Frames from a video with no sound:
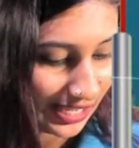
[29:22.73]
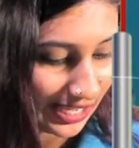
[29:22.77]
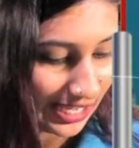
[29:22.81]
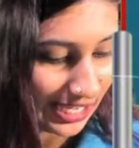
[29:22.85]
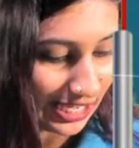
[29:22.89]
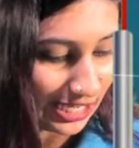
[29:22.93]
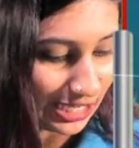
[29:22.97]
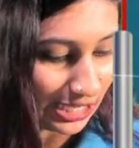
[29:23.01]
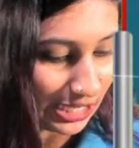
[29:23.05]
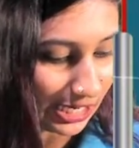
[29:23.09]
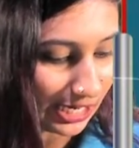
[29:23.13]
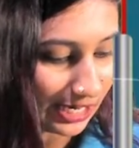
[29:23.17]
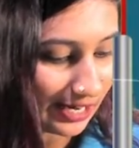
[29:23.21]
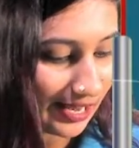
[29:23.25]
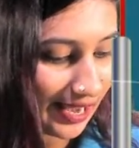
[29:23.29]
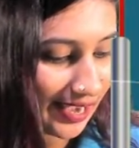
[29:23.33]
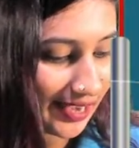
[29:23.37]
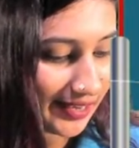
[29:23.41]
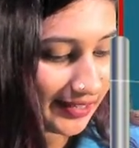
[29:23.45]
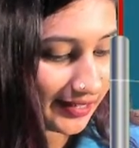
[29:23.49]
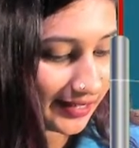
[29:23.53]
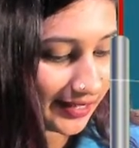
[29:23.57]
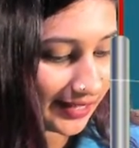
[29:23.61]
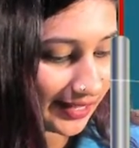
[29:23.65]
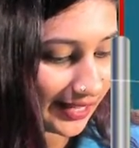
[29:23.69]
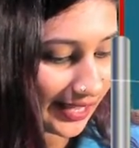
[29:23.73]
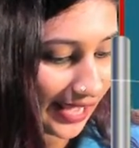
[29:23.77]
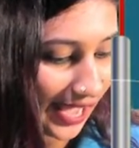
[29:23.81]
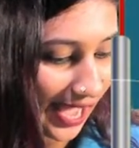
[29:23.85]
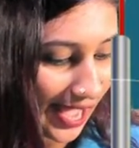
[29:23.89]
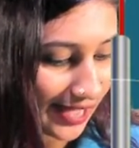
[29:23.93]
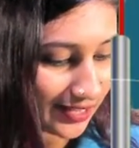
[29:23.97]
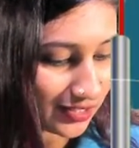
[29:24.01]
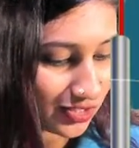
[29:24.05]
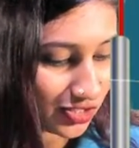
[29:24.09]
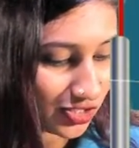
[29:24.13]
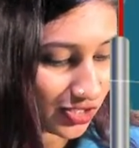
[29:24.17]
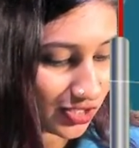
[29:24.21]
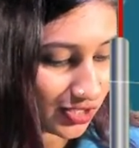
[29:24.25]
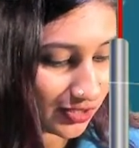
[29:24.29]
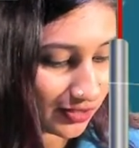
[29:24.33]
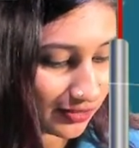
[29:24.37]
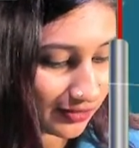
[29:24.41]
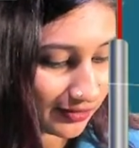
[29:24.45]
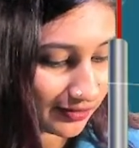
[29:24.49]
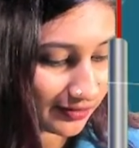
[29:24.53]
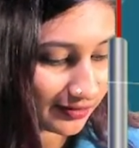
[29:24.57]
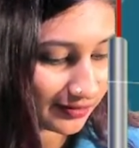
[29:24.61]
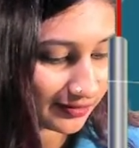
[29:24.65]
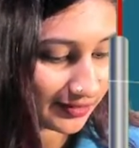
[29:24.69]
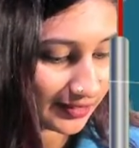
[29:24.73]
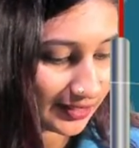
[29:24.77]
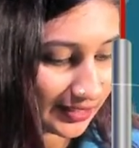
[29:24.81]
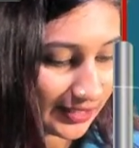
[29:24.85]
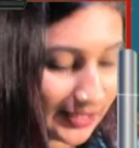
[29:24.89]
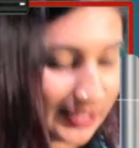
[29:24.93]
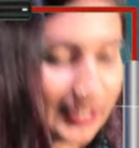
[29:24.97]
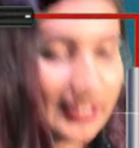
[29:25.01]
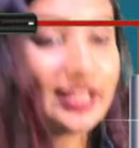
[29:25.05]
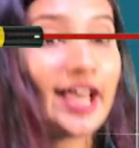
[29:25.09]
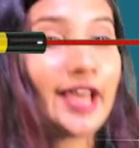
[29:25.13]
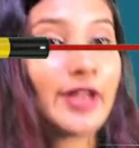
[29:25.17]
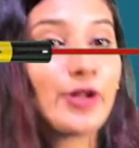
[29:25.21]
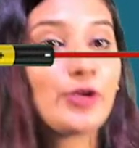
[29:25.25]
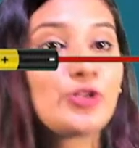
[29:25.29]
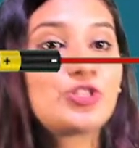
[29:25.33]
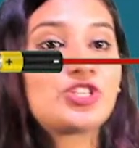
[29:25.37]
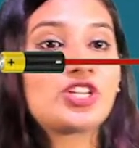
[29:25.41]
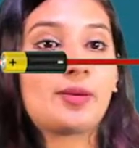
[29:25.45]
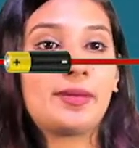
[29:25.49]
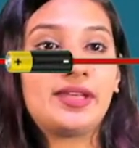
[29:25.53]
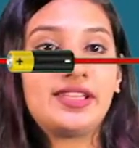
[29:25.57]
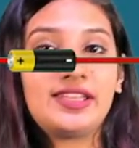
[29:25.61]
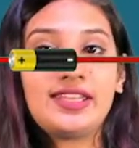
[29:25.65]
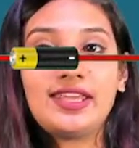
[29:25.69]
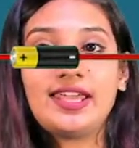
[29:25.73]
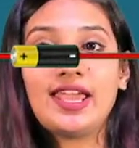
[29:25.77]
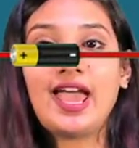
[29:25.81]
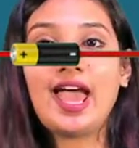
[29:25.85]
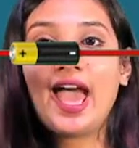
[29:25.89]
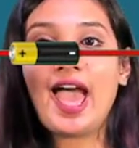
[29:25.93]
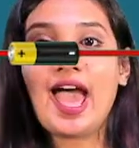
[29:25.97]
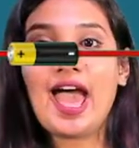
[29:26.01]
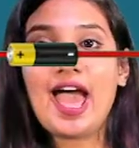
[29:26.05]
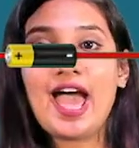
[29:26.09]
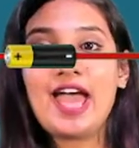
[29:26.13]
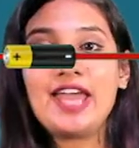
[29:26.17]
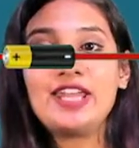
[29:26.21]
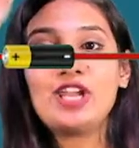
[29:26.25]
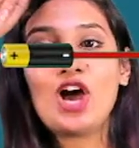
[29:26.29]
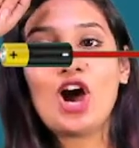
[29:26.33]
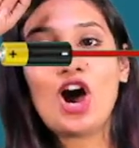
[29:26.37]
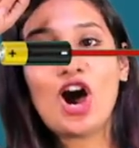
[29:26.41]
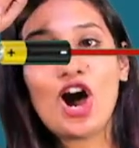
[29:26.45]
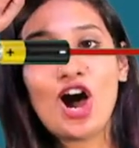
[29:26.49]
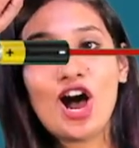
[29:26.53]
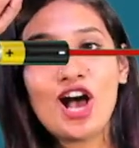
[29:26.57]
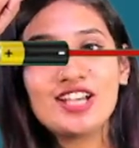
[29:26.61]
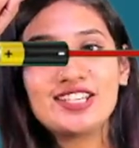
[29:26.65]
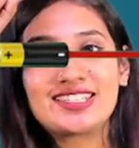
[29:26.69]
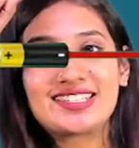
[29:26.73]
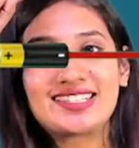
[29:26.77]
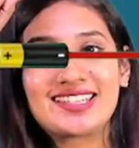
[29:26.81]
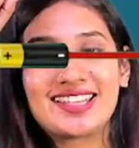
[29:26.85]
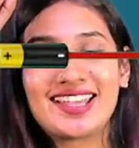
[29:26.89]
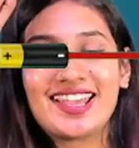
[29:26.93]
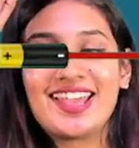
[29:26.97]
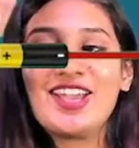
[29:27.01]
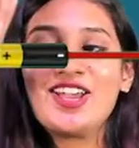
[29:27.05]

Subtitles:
red cat. This is anox,